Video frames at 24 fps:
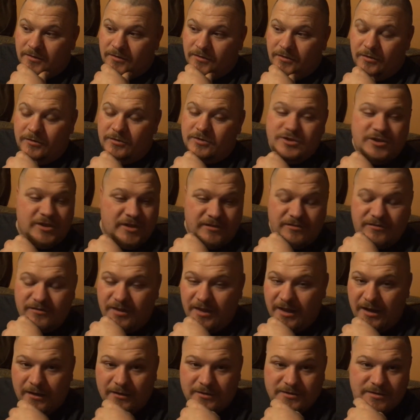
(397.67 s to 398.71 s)
They're just
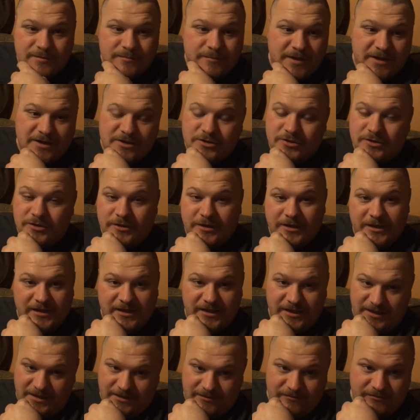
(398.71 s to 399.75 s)
there to make sure he
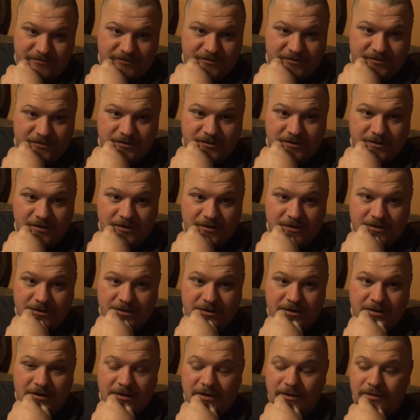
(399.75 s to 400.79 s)
leaves.
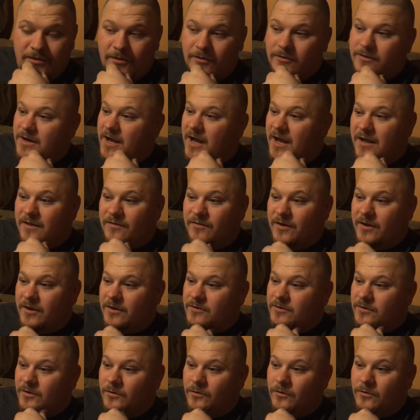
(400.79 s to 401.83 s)
They're not
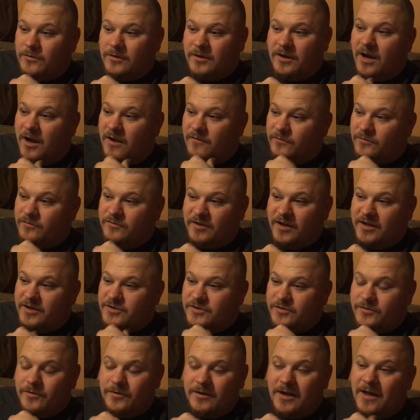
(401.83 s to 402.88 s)
there to hold a
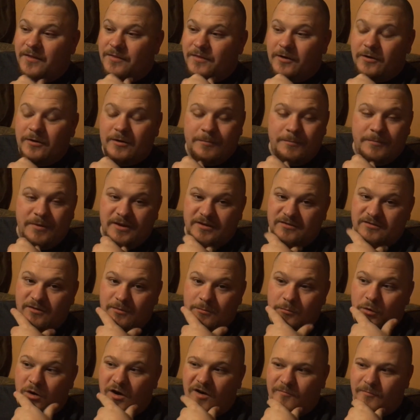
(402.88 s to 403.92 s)
conversation. They're not there to piss
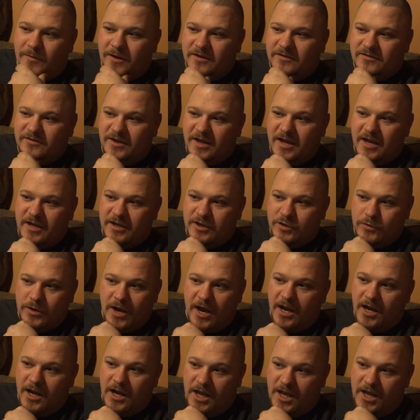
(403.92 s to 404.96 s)
him off by saying, you
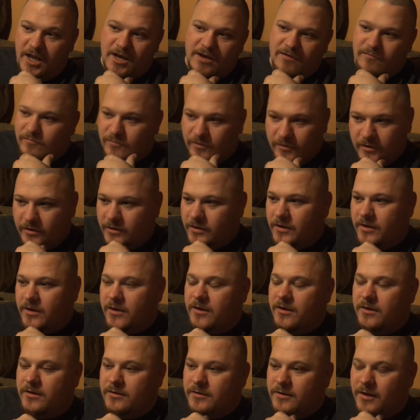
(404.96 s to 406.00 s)
gotta leave.
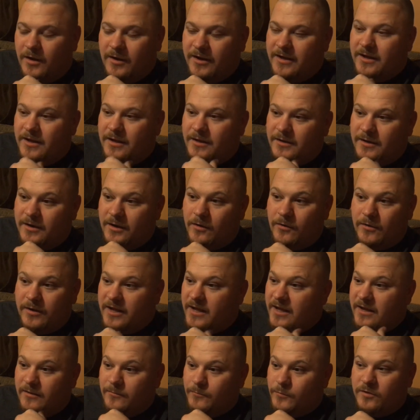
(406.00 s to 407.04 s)
No,
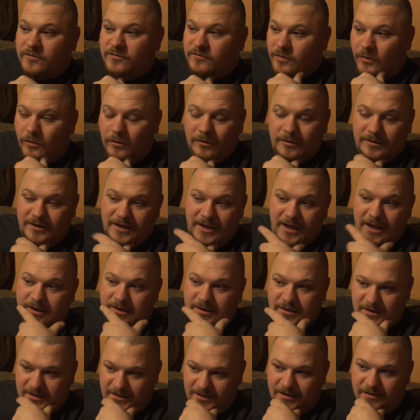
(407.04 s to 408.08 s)
he was told he
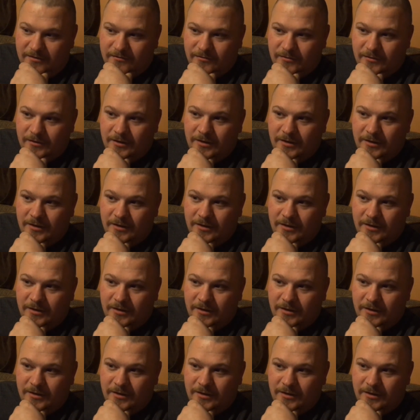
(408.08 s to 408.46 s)
had to leave.